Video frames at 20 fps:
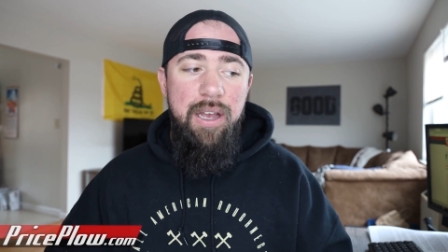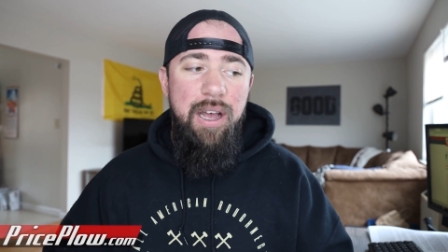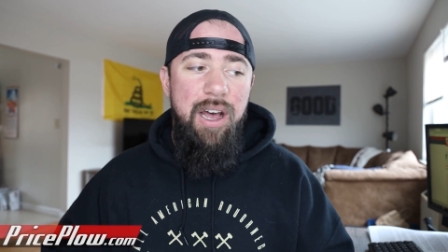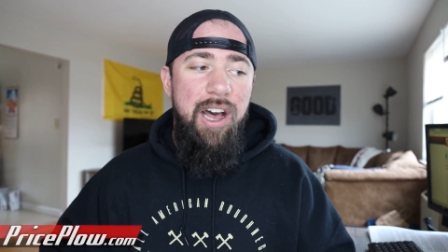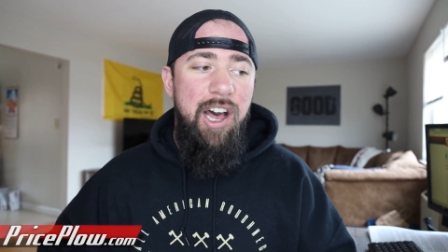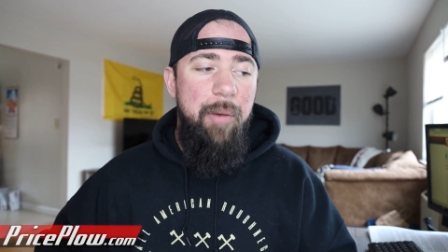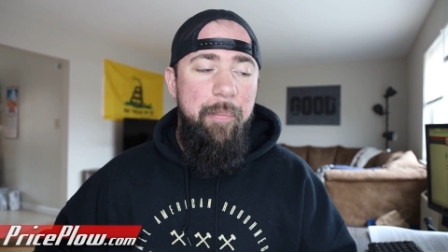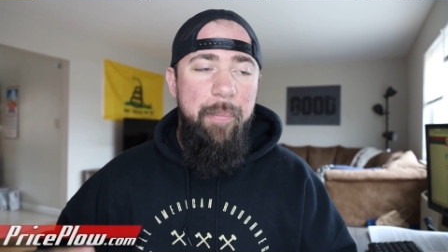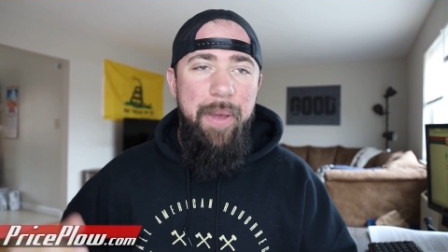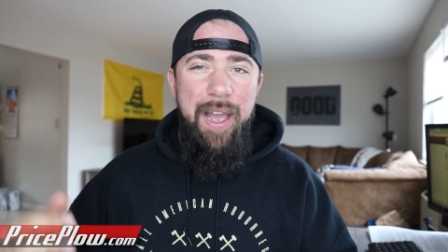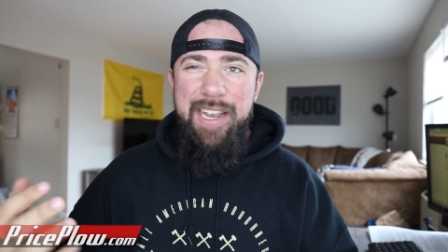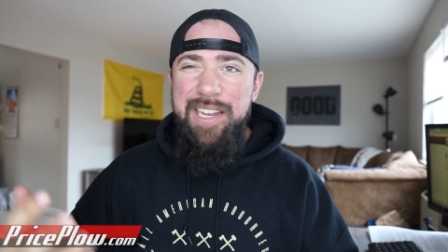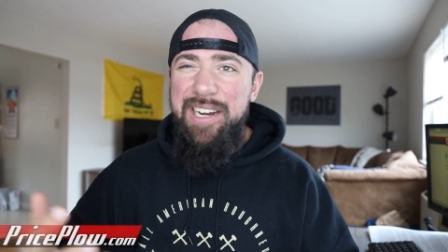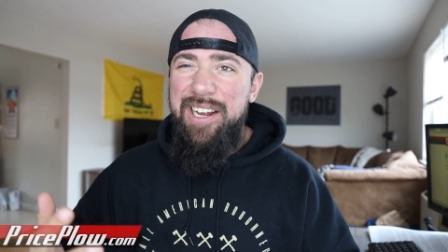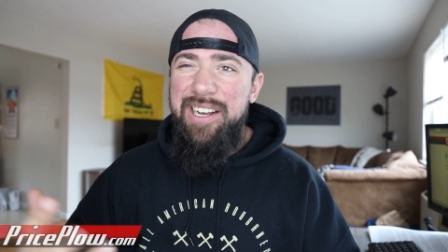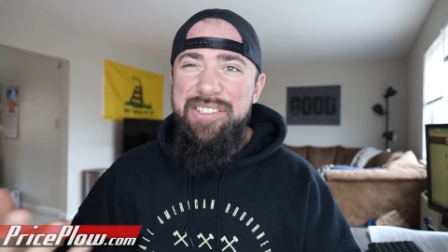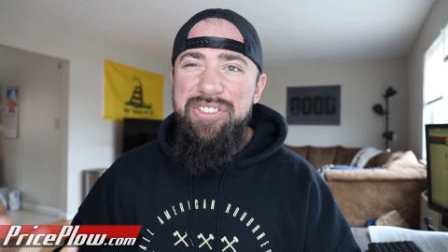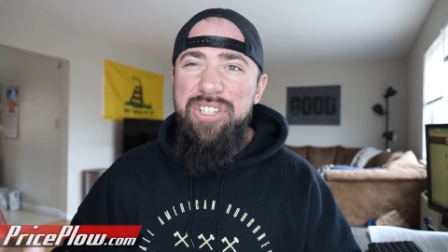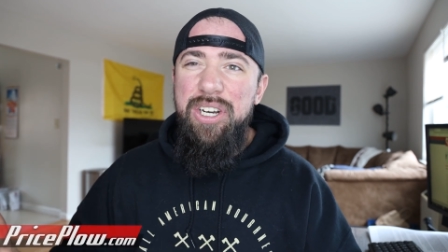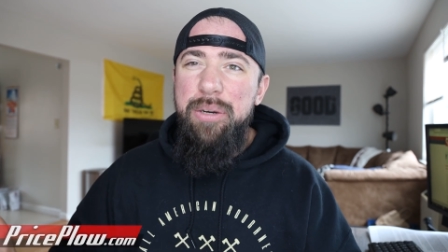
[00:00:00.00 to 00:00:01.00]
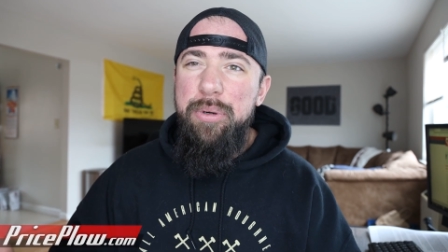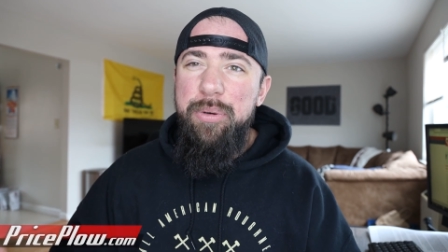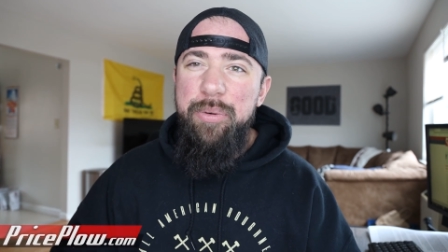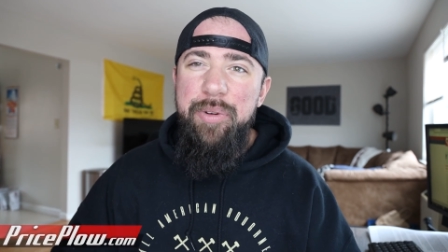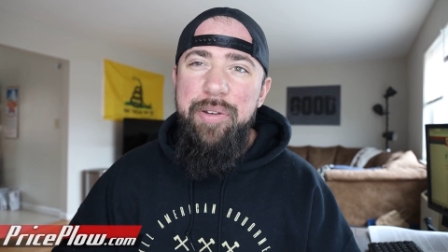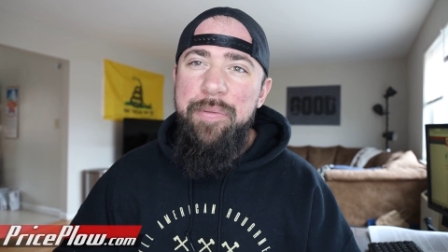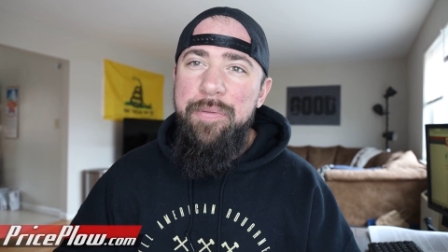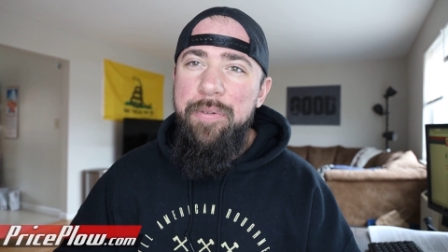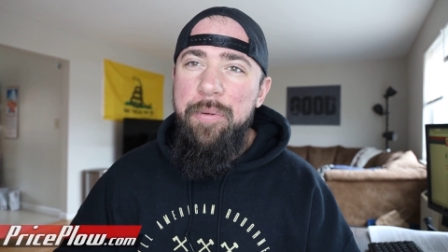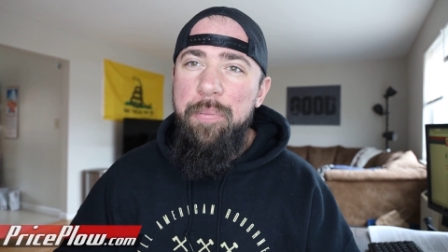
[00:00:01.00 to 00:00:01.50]
Um, back in October,
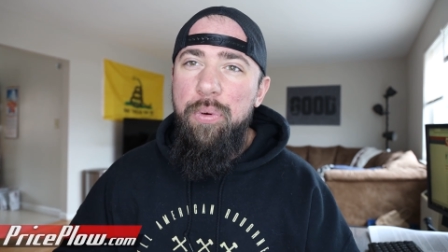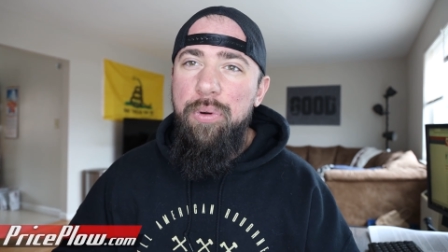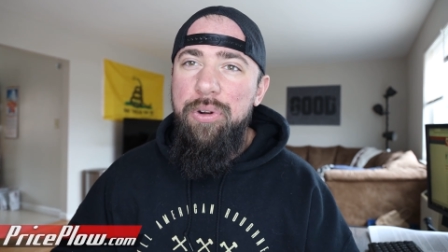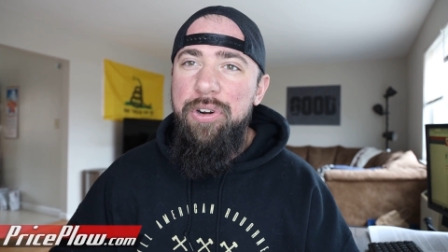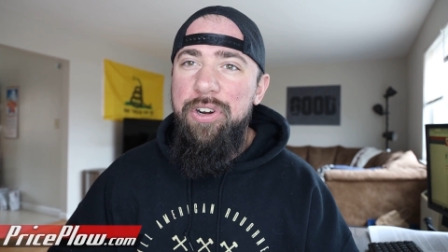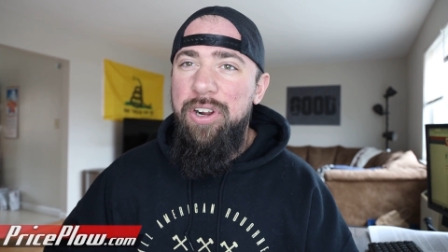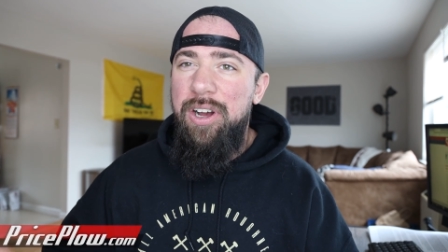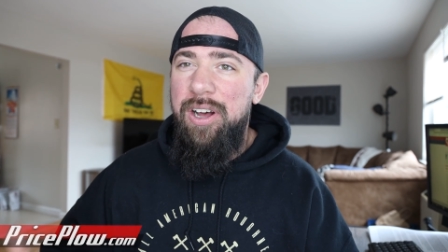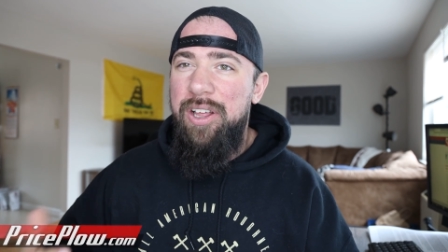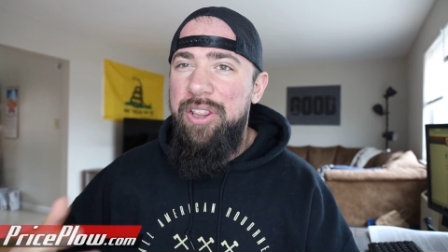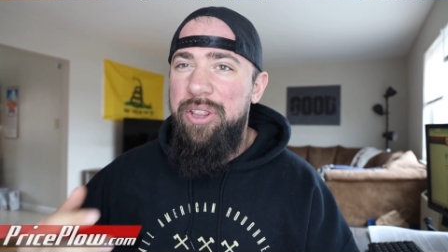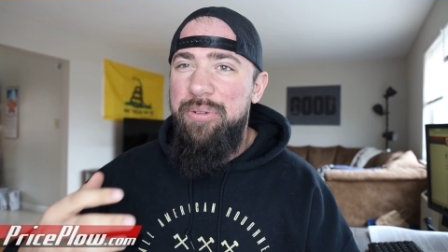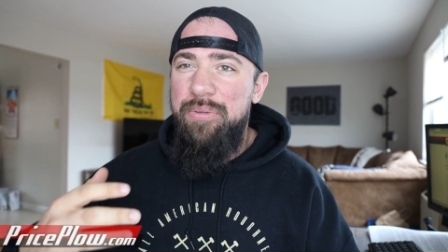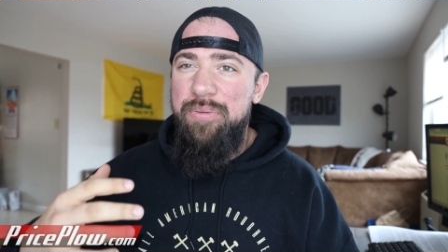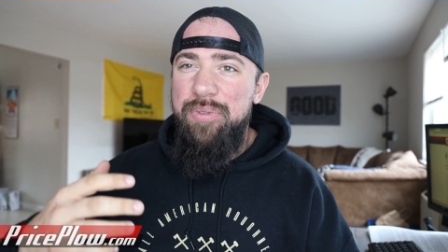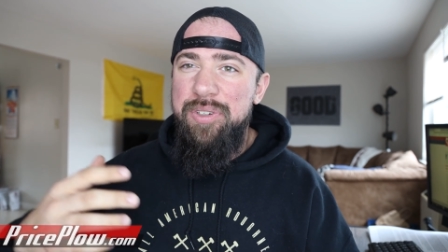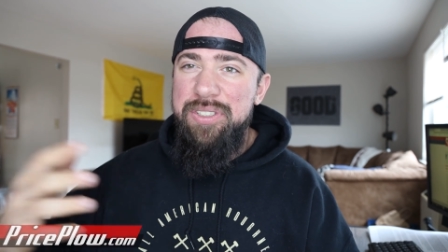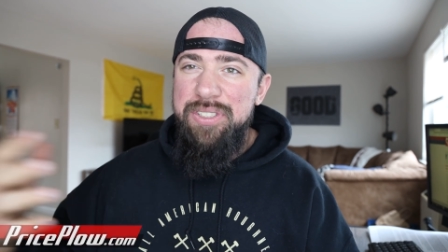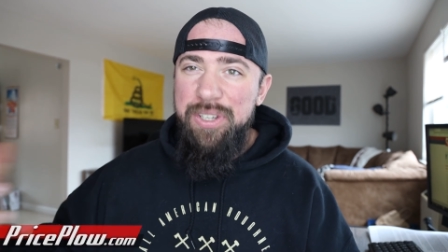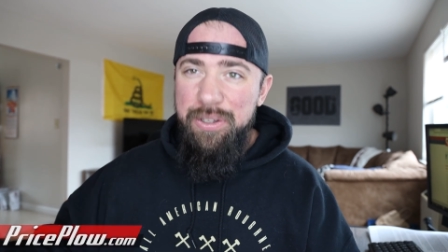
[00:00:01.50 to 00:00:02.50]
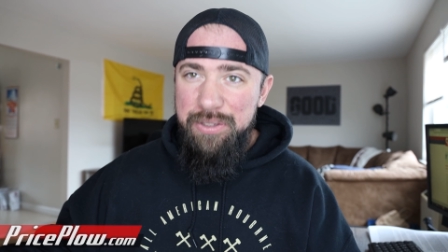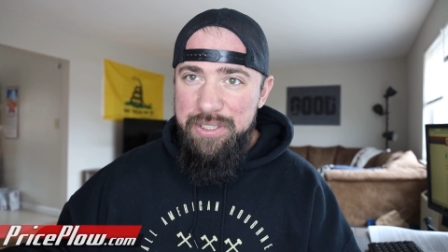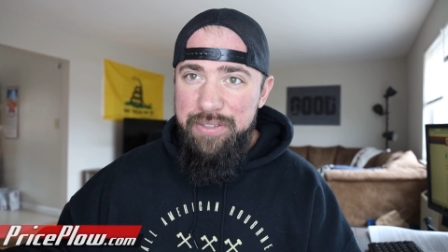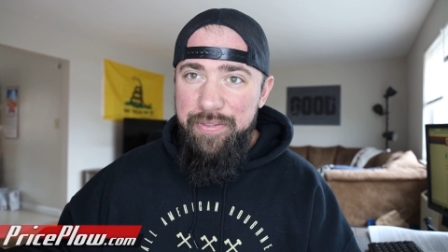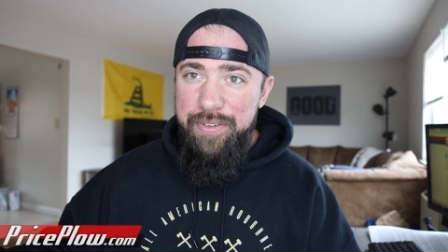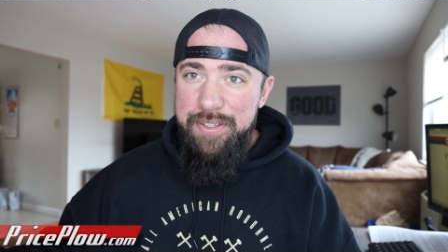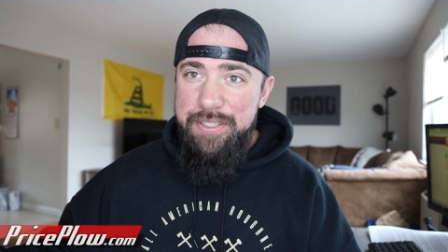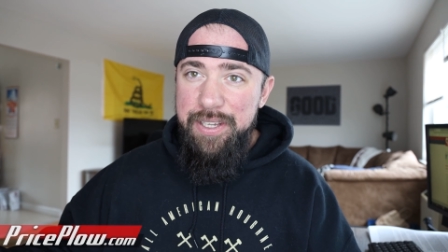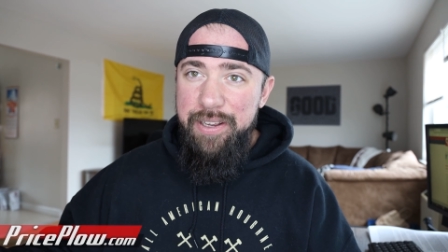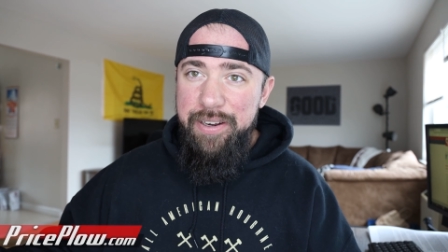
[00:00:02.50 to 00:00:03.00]
we reported on the results
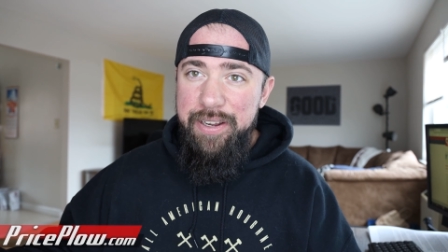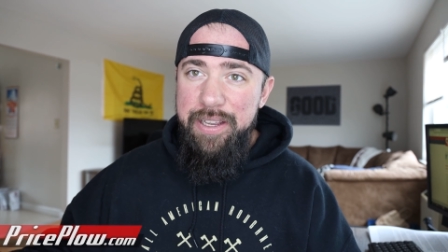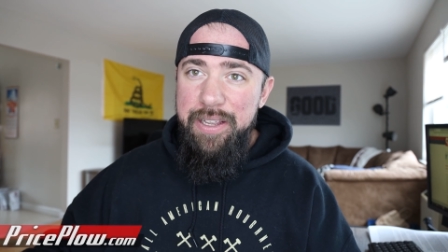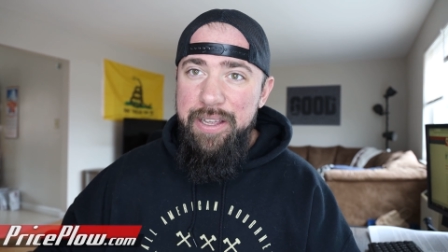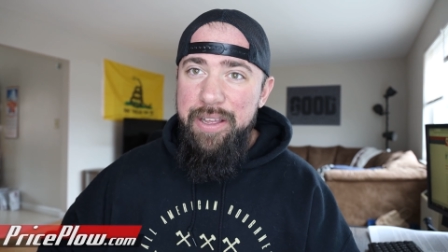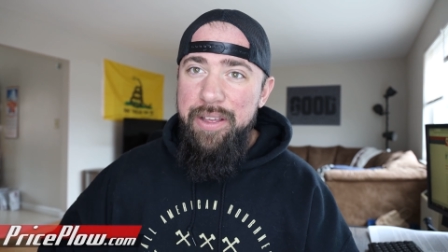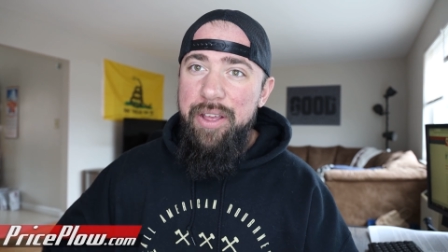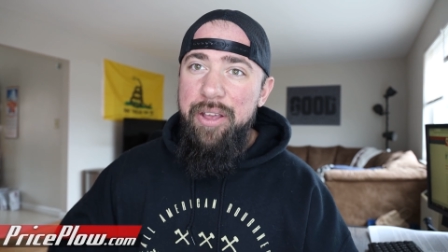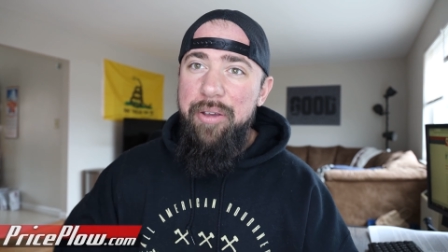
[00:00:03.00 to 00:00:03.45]
of the study,